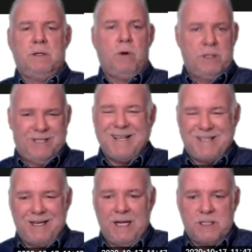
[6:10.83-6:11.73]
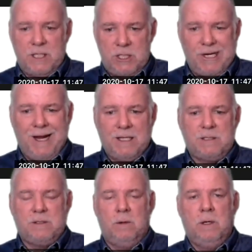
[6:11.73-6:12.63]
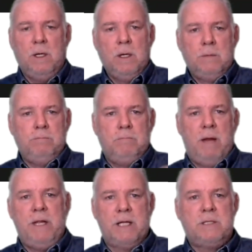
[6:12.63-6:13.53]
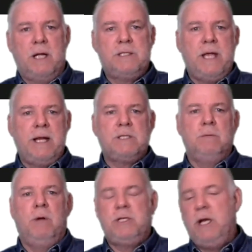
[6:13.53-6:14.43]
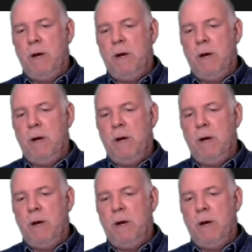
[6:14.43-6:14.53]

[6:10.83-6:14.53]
Of course, that's against the Jets, so maybe that's not saying so much.